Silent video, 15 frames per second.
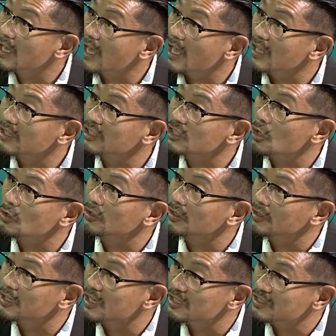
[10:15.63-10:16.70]
And so
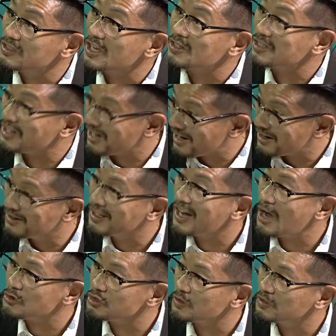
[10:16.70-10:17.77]
there's a
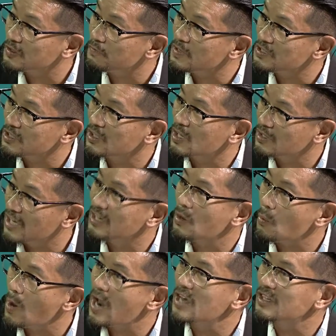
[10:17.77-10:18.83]
cultural difference in
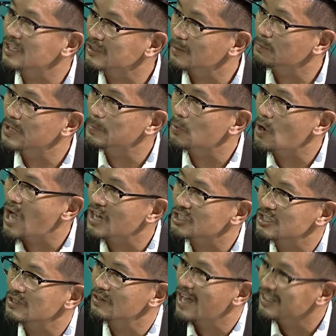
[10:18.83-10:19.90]
a way that the people
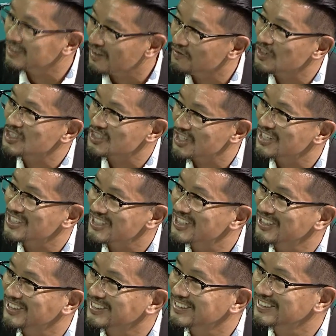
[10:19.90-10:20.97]
actually run the business too.